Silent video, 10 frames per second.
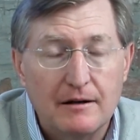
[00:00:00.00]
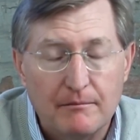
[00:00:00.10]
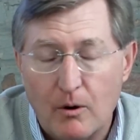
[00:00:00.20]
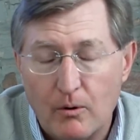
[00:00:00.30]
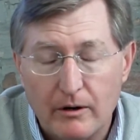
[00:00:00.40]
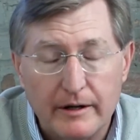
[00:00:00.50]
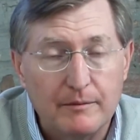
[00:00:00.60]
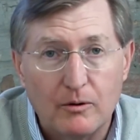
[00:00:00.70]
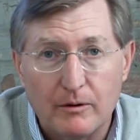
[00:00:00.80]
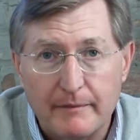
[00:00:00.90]
more
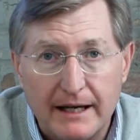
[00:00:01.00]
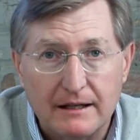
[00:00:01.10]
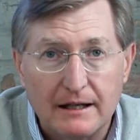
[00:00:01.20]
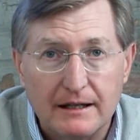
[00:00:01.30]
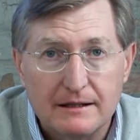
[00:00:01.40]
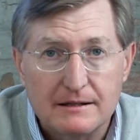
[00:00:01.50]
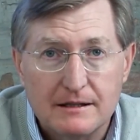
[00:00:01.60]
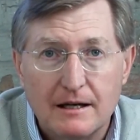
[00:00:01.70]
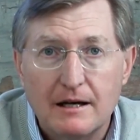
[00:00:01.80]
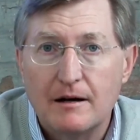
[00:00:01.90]
and more mandates,
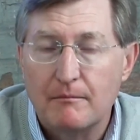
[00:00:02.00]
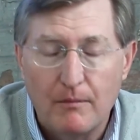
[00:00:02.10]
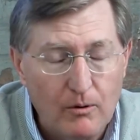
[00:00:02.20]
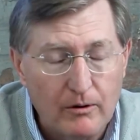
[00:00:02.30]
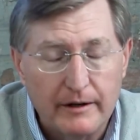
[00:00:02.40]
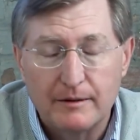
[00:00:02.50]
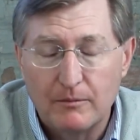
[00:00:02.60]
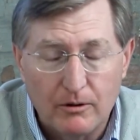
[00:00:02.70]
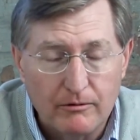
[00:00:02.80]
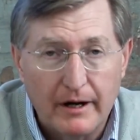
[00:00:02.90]
more and
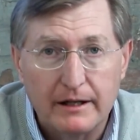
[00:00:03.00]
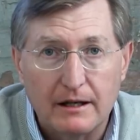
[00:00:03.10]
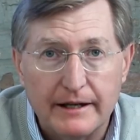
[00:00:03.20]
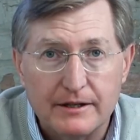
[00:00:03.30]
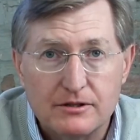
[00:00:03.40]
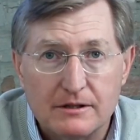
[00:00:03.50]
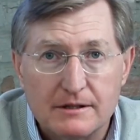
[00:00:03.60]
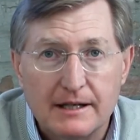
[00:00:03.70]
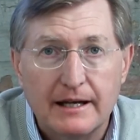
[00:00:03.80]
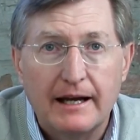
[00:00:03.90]
more
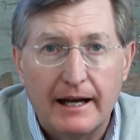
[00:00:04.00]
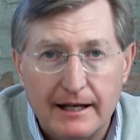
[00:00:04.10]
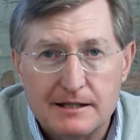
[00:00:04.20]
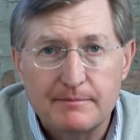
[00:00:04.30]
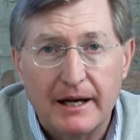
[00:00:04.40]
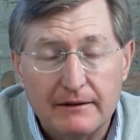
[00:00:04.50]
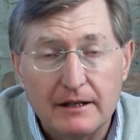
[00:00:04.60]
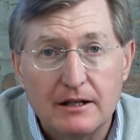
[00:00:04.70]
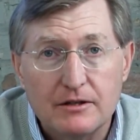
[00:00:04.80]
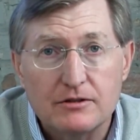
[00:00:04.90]
regulations, and expect
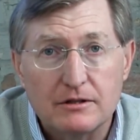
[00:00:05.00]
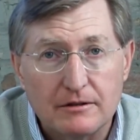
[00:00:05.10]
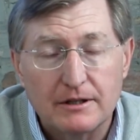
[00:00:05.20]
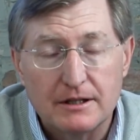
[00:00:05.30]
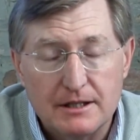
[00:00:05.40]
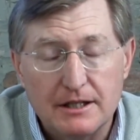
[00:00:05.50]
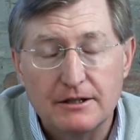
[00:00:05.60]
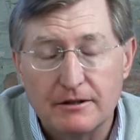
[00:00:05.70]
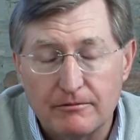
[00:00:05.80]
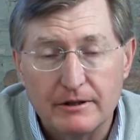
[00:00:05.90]
the engine to
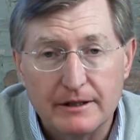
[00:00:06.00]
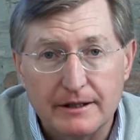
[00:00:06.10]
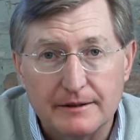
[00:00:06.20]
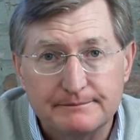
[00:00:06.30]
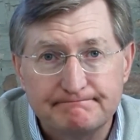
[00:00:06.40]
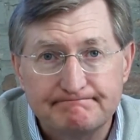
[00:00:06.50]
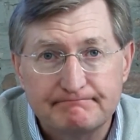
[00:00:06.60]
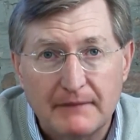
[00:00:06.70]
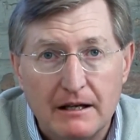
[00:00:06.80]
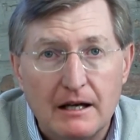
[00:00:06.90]
continue to run.
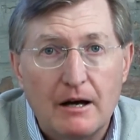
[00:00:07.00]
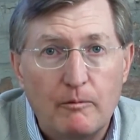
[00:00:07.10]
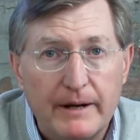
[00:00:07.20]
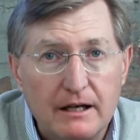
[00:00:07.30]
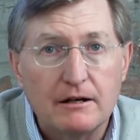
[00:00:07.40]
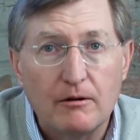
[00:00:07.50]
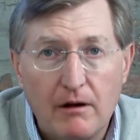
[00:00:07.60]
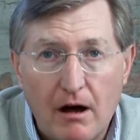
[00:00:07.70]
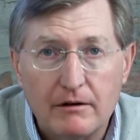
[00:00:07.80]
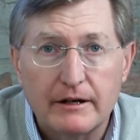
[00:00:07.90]
We can no
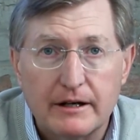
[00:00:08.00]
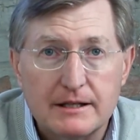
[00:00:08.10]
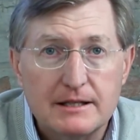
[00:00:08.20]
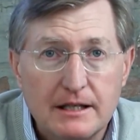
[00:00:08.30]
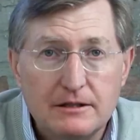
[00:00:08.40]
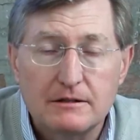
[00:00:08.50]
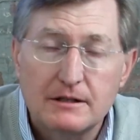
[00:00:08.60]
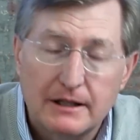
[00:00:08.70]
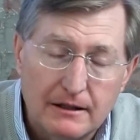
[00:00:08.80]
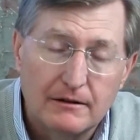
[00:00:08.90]
longer continue
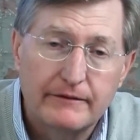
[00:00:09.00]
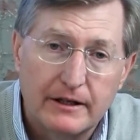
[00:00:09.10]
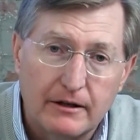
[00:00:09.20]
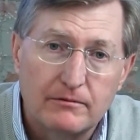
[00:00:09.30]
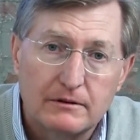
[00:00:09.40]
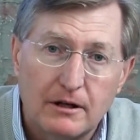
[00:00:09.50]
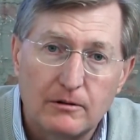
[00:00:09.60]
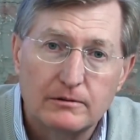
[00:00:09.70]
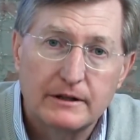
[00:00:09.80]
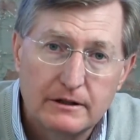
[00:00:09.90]
to kill the
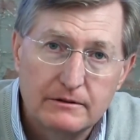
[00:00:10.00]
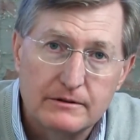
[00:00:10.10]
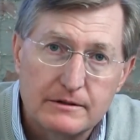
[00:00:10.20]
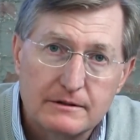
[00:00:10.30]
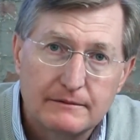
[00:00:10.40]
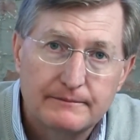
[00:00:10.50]
golden goose.